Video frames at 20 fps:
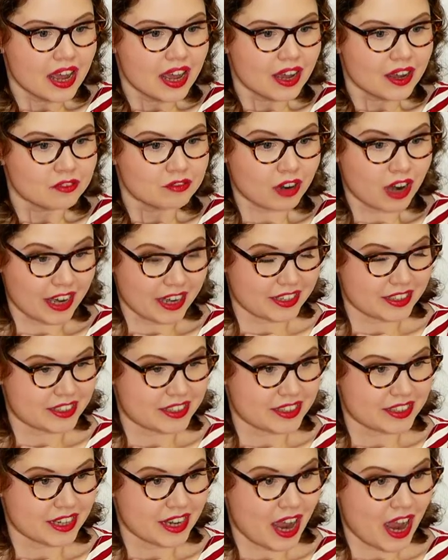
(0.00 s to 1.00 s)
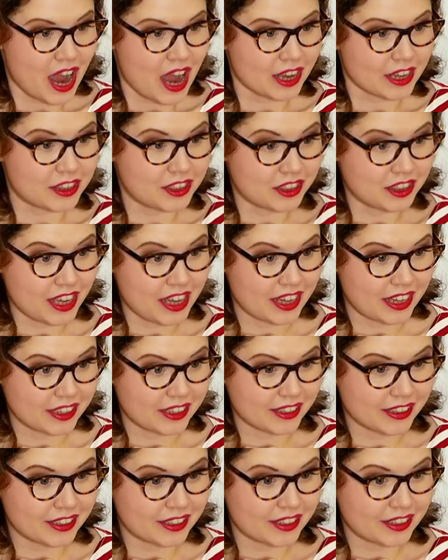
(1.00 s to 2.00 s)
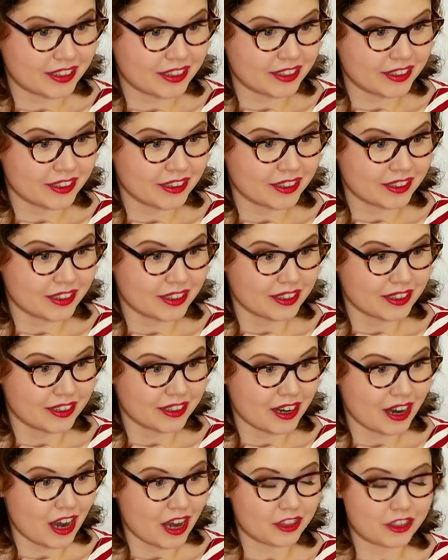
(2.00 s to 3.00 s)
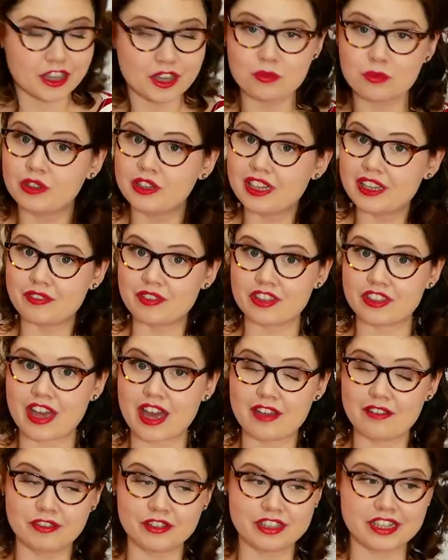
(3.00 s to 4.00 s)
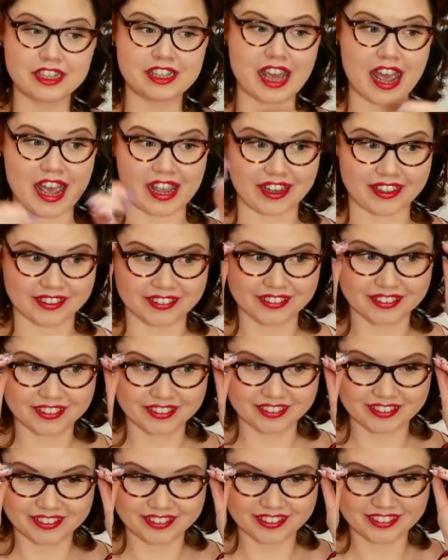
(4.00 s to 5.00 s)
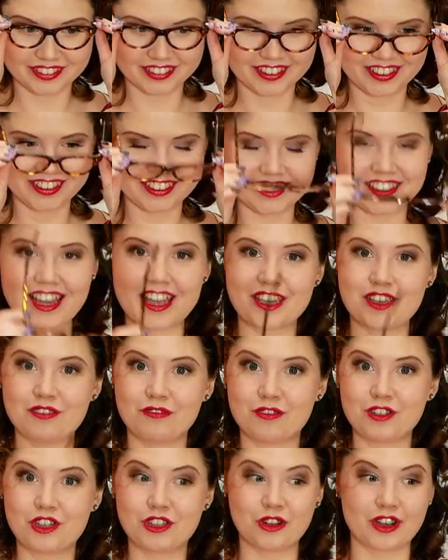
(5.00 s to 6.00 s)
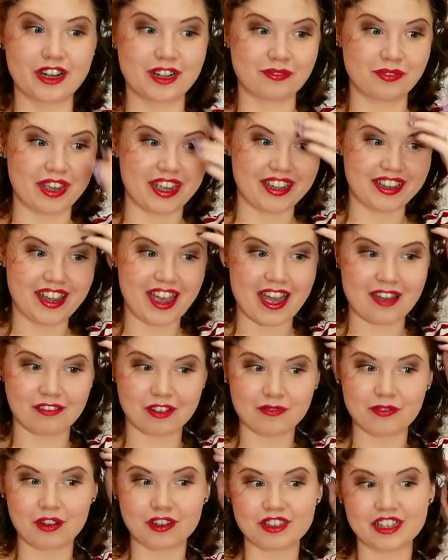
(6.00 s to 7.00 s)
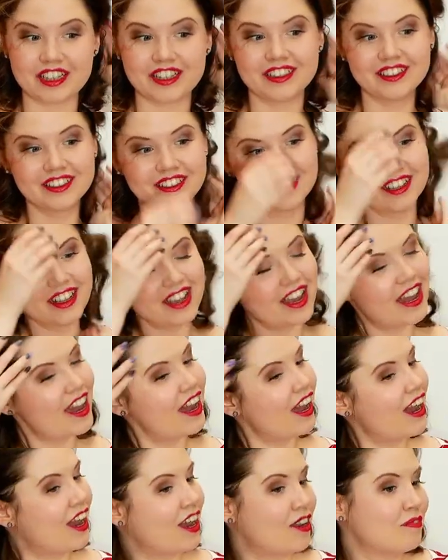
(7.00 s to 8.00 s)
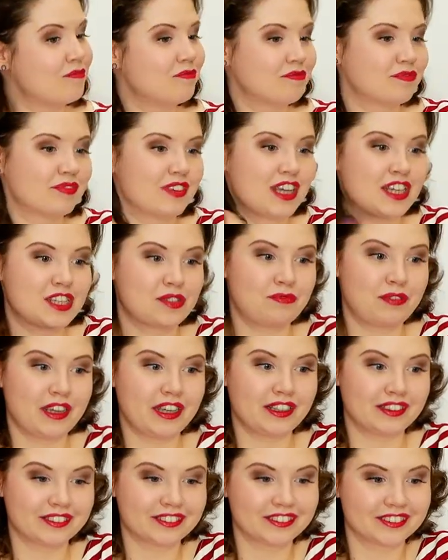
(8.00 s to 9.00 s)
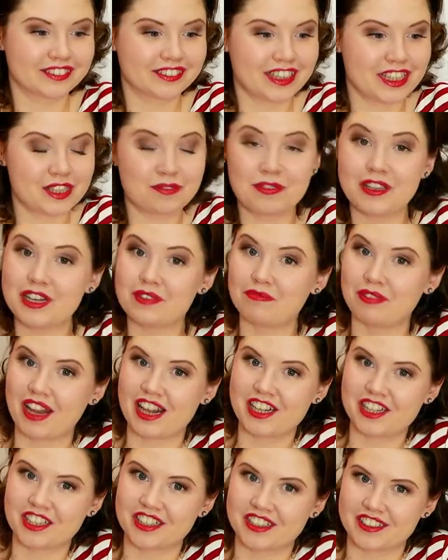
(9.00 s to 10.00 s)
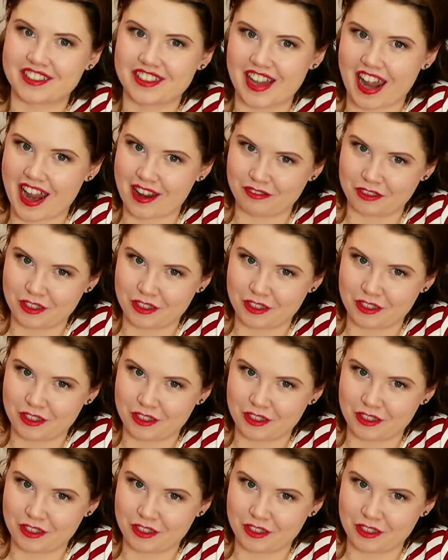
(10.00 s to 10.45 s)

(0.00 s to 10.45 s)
Right. I think we'll leave it there for today. Thank you for joining me, everybody. It's been a pleasure to have you